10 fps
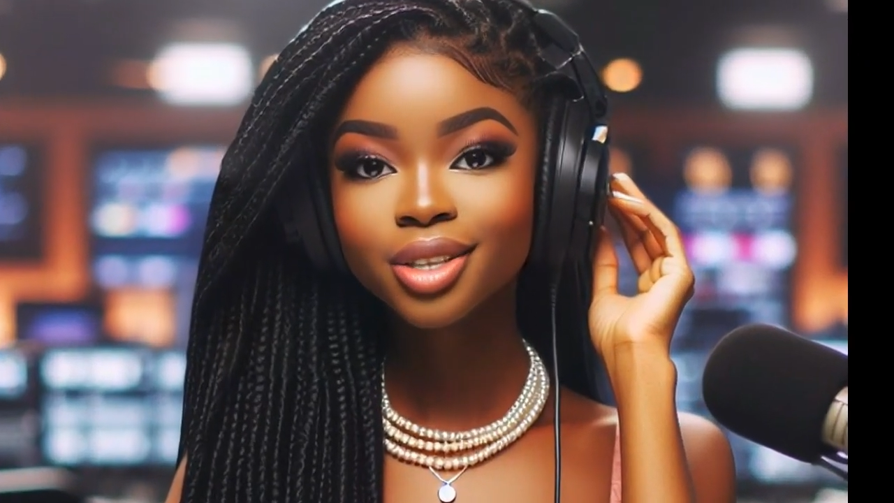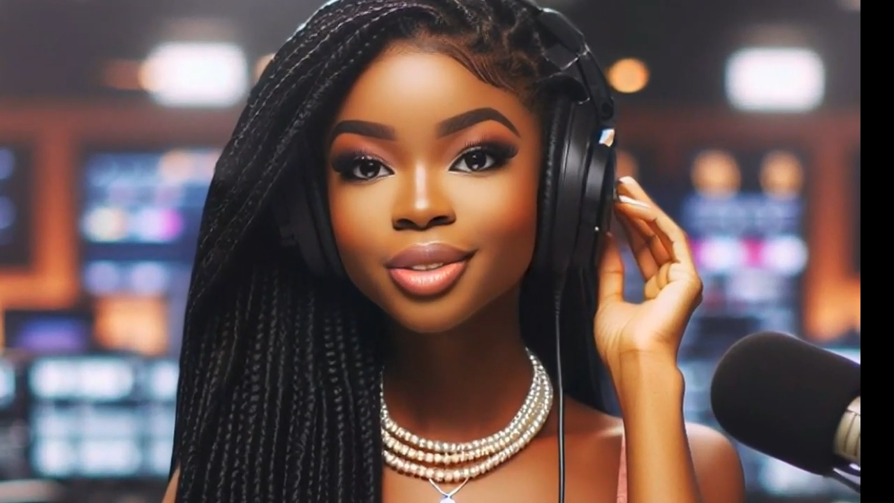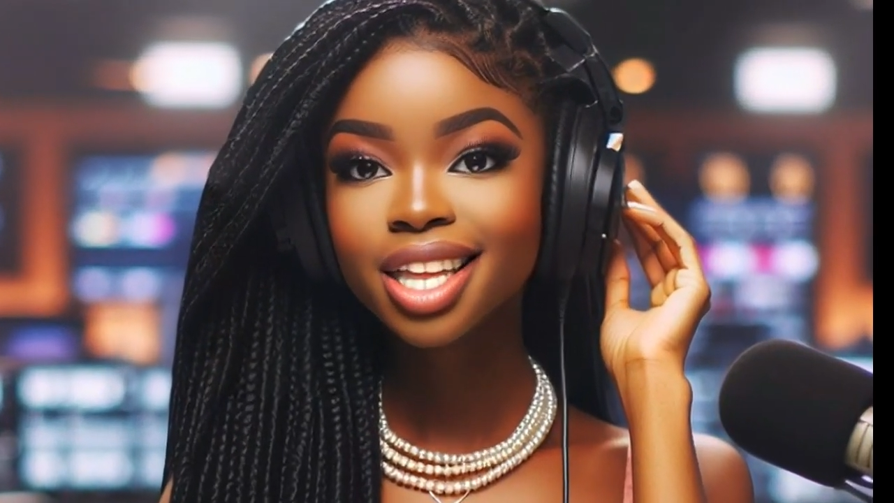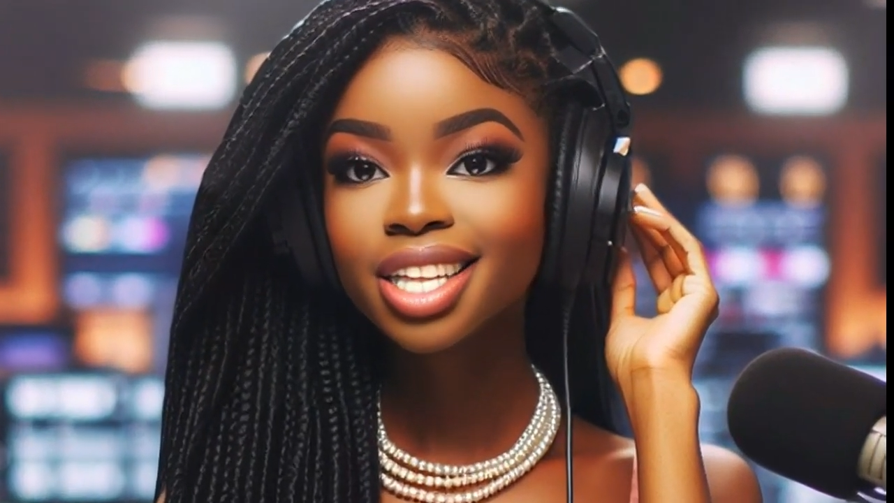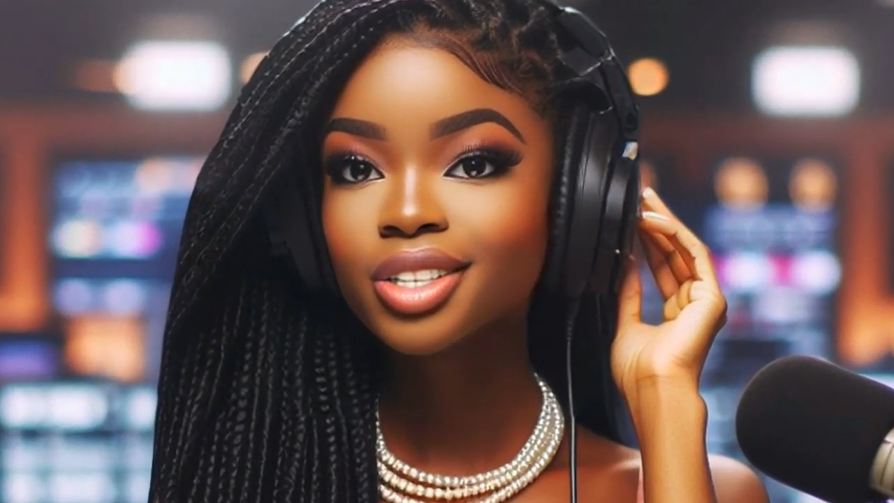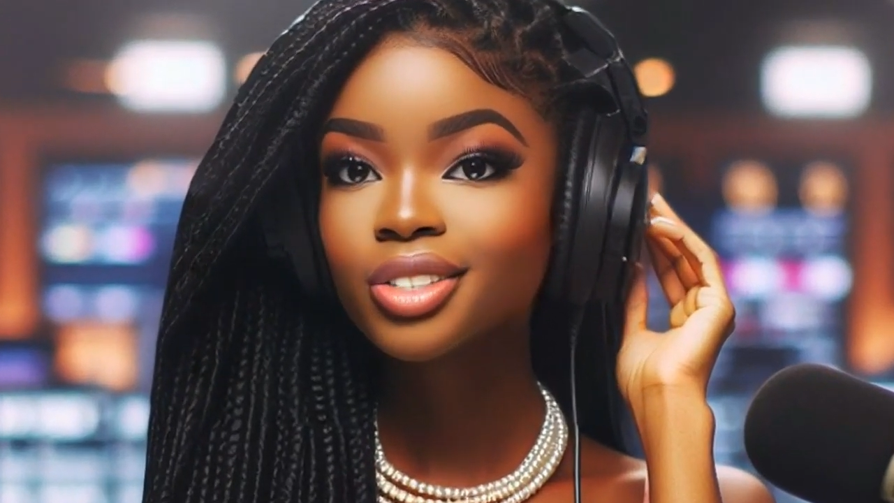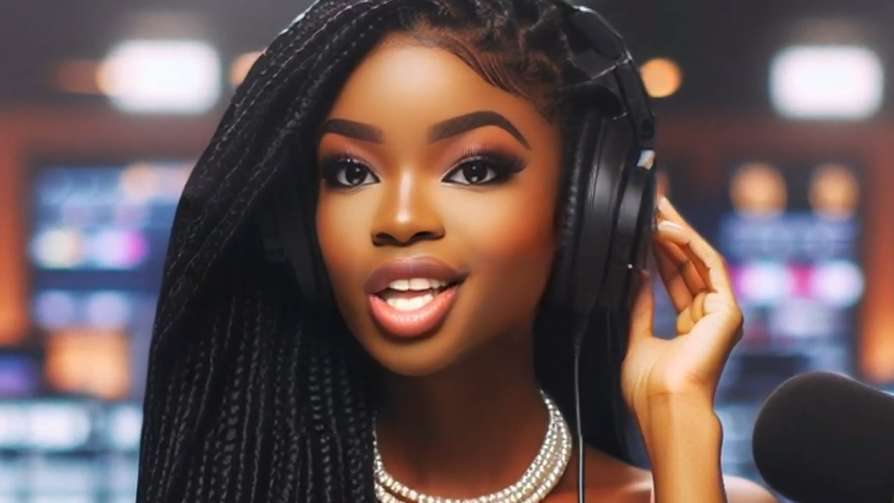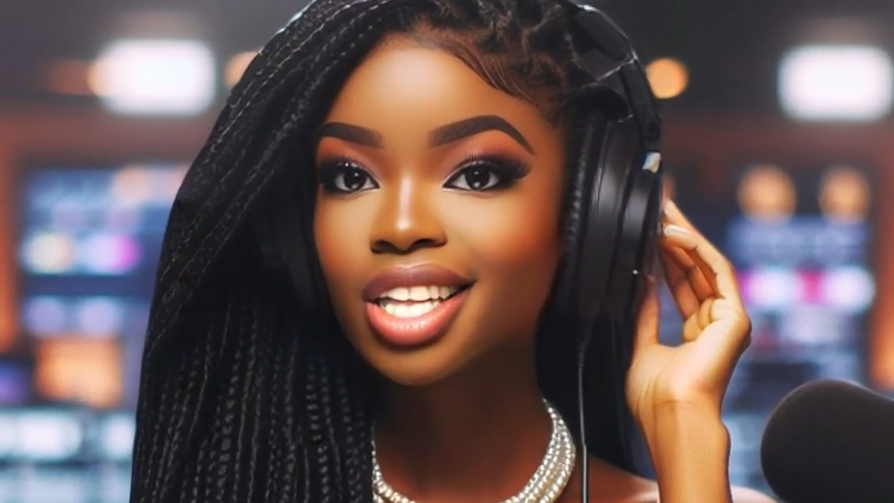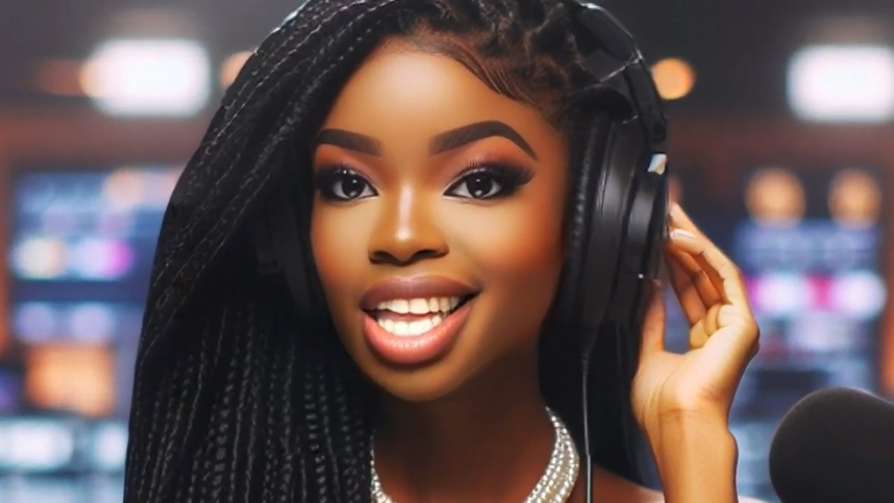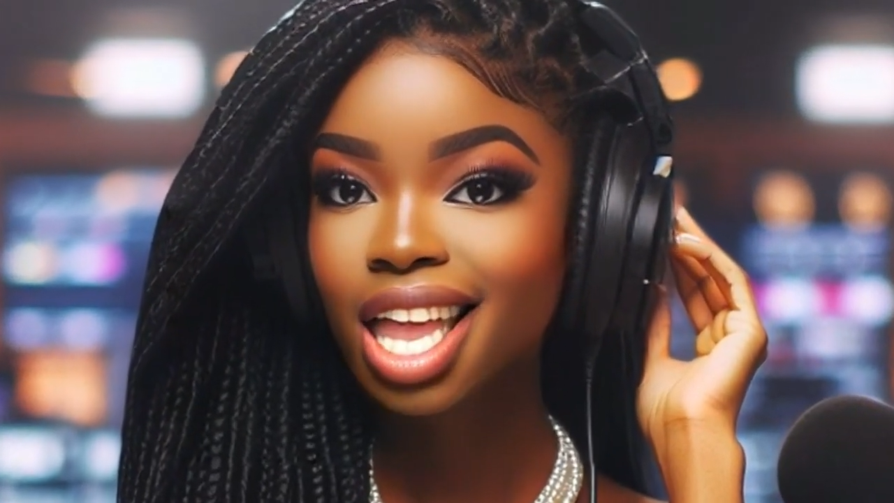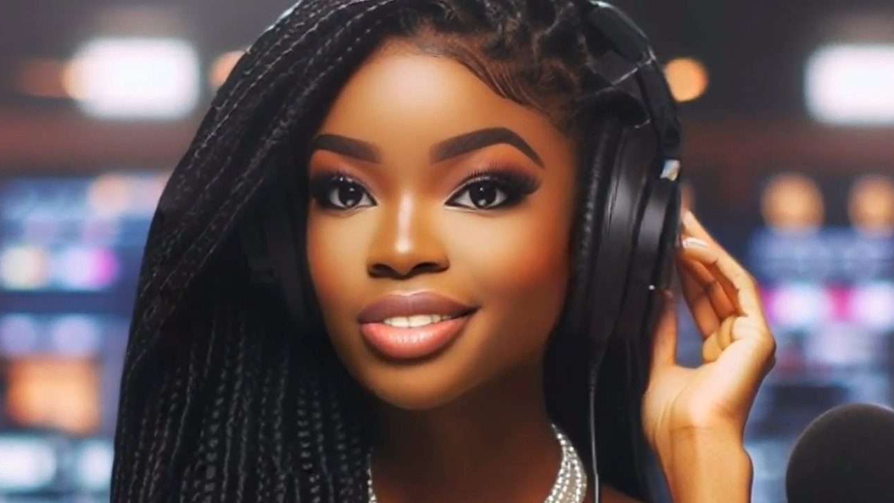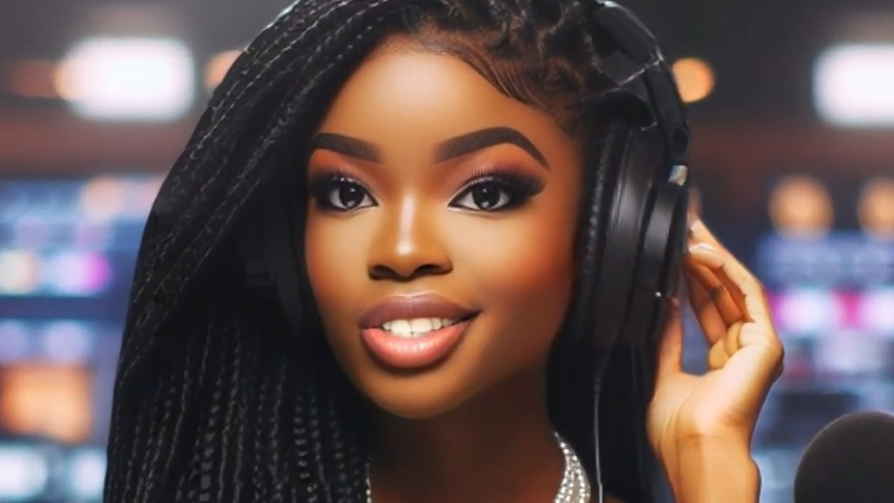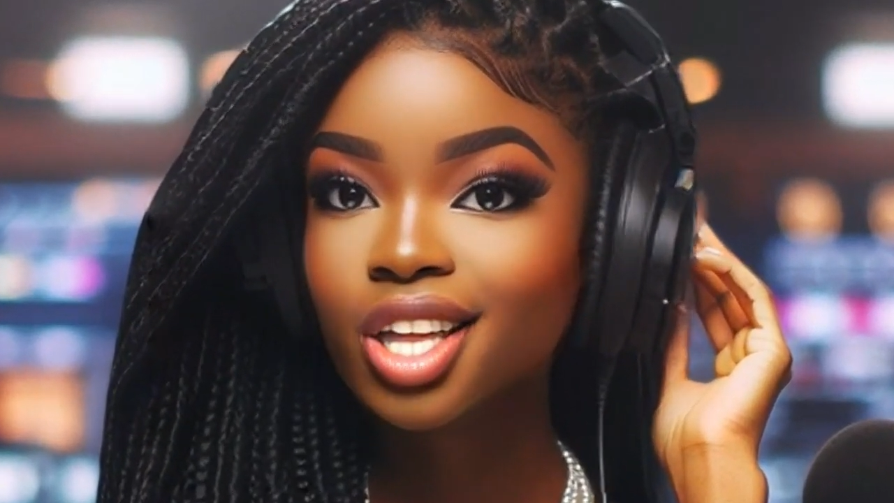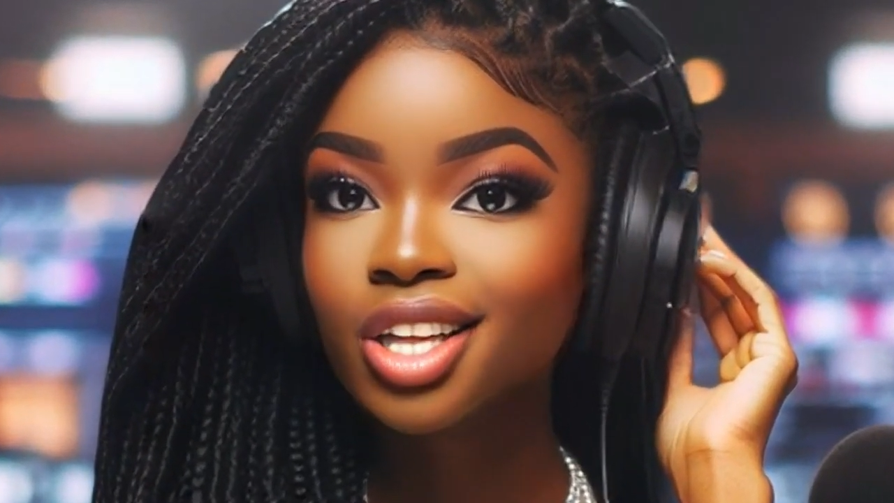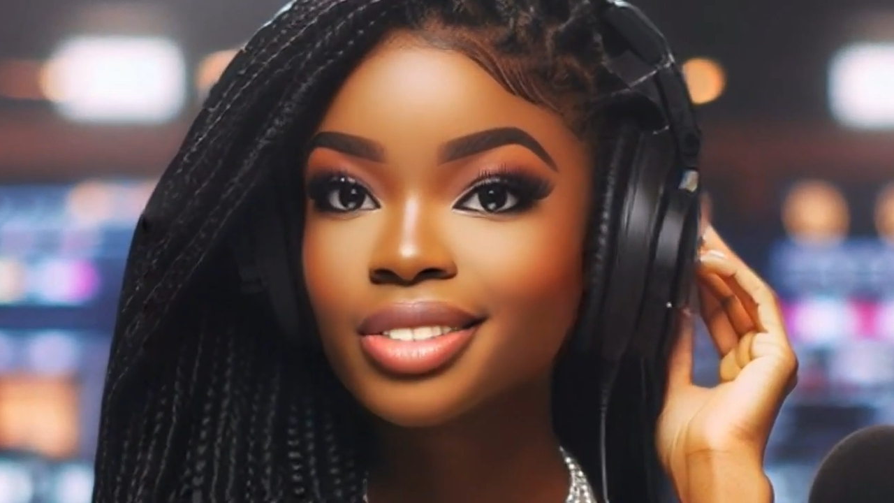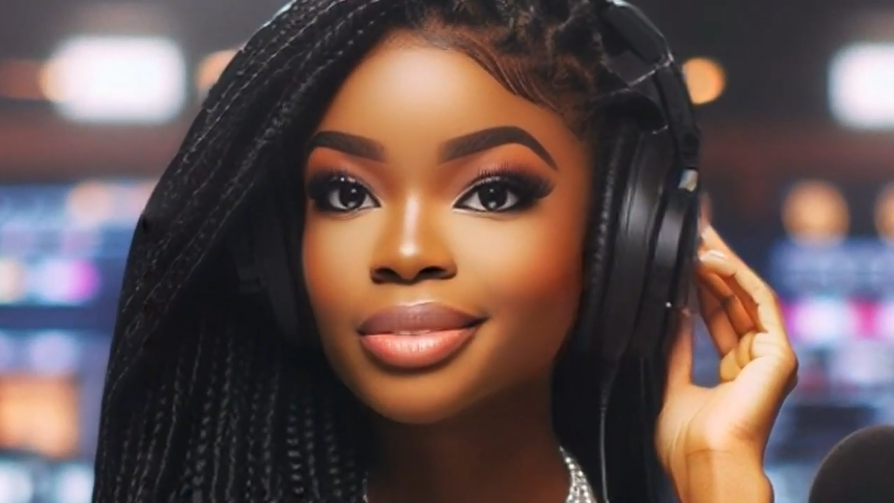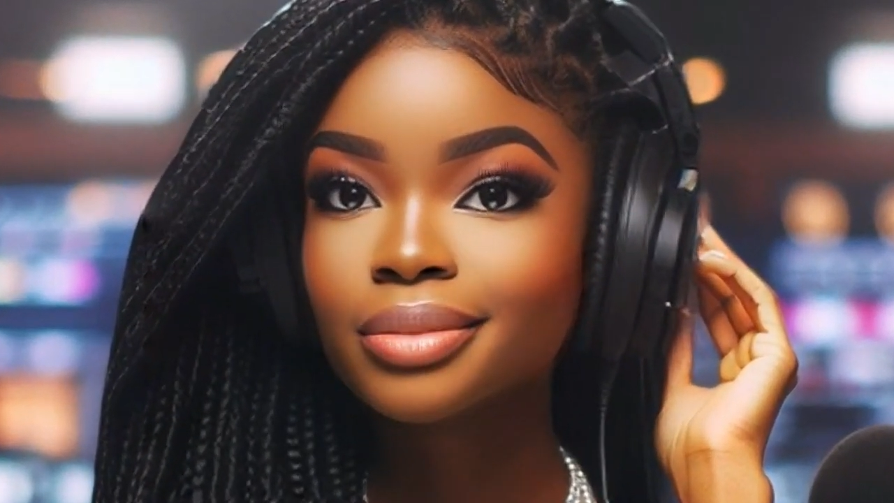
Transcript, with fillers: create your talking avatar.